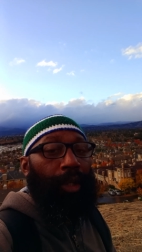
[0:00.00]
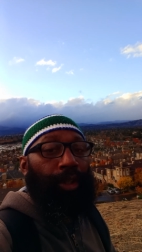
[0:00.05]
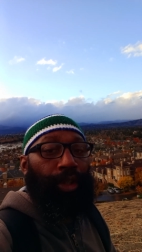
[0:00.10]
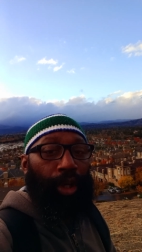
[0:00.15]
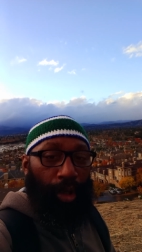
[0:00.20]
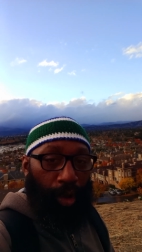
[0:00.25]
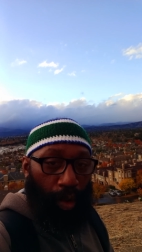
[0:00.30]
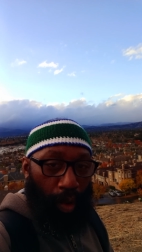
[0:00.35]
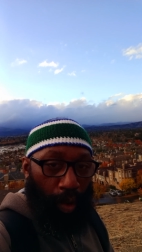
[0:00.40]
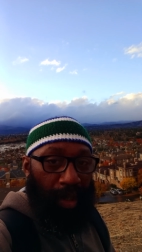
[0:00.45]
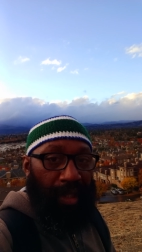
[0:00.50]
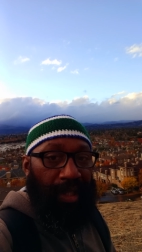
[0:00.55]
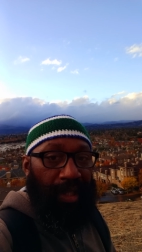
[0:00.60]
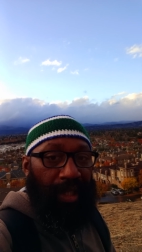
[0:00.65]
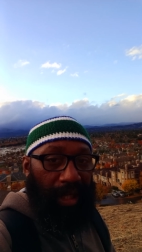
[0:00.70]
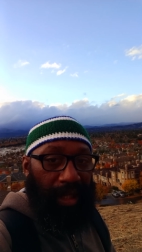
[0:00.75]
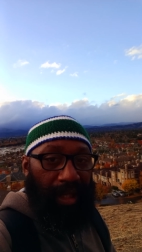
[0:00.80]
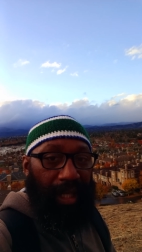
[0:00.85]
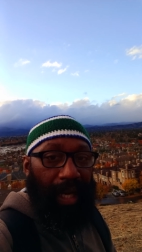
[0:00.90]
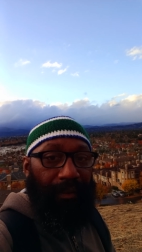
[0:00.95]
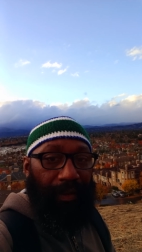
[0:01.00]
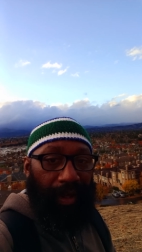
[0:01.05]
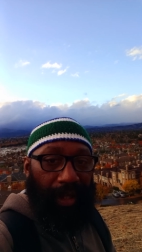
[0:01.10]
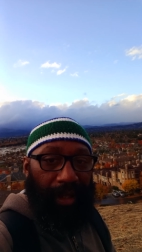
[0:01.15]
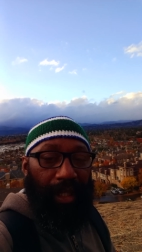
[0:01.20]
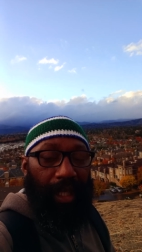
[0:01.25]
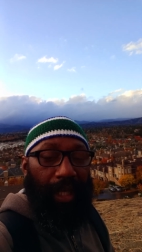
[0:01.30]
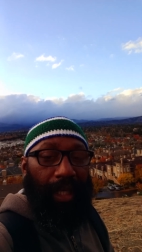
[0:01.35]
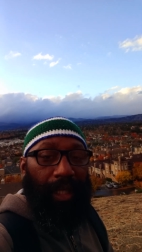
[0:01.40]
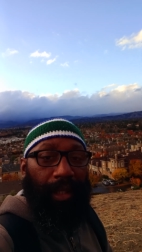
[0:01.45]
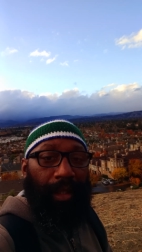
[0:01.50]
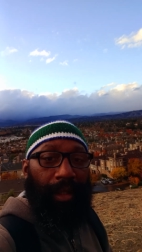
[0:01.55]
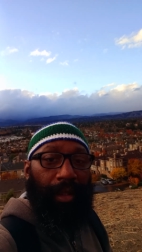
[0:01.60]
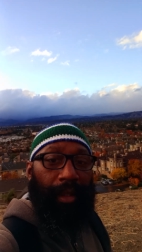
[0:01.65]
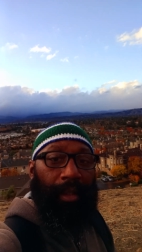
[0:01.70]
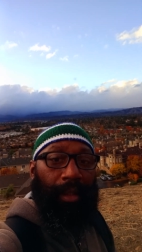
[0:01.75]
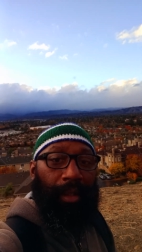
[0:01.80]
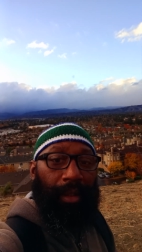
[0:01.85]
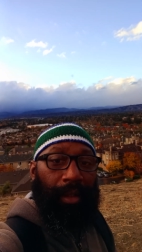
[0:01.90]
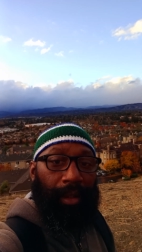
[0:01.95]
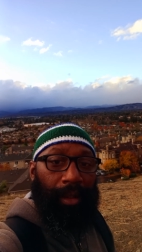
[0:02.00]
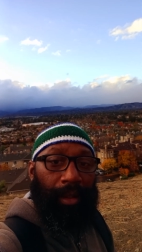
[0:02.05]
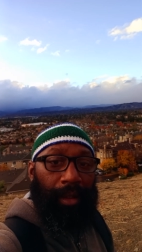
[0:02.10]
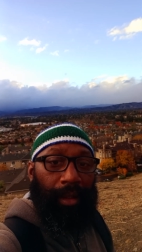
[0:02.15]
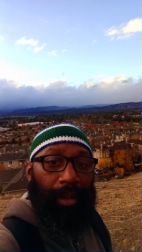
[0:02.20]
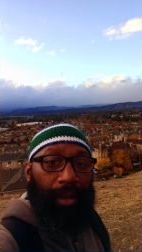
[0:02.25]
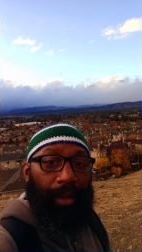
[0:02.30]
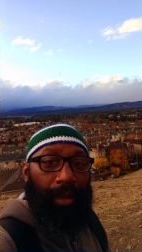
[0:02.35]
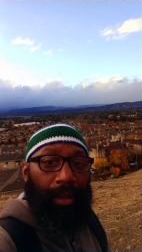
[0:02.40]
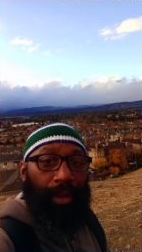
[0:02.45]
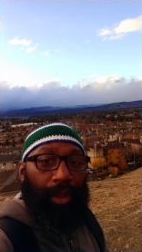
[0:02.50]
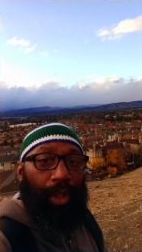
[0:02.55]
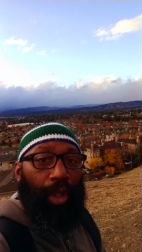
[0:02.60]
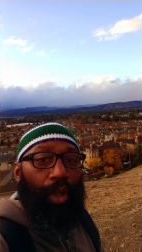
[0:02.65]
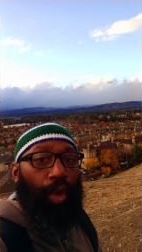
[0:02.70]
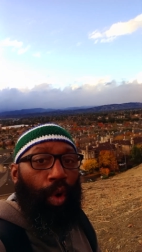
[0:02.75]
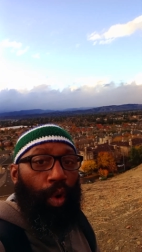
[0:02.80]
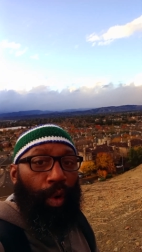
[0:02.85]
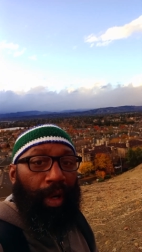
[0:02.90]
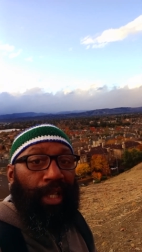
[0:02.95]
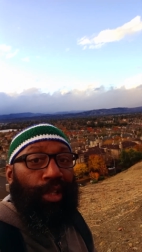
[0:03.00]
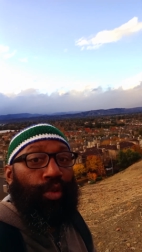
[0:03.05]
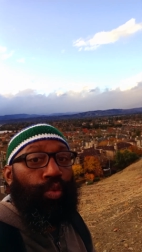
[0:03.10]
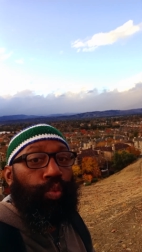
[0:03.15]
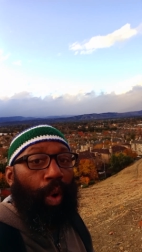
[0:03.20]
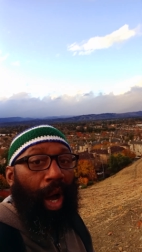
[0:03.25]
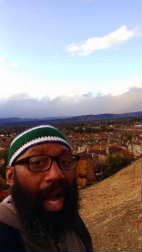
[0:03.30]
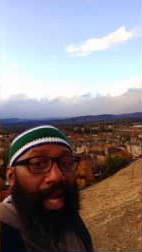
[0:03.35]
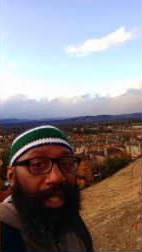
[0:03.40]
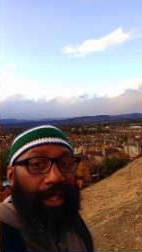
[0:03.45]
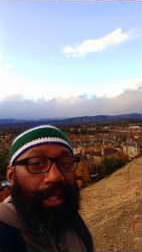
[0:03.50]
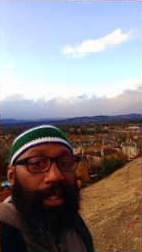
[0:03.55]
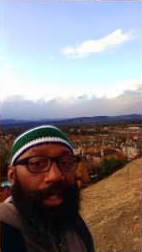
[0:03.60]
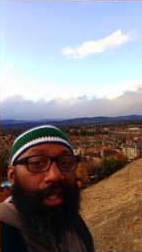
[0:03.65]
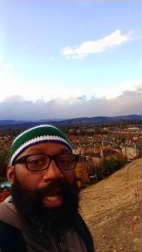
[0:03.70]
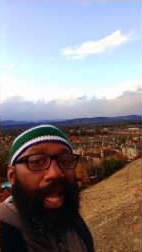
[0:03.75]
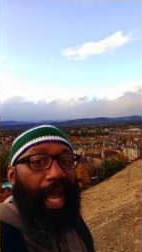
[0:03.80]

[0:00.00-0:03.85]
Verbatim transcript: The Lord sees everything. The Lord is watching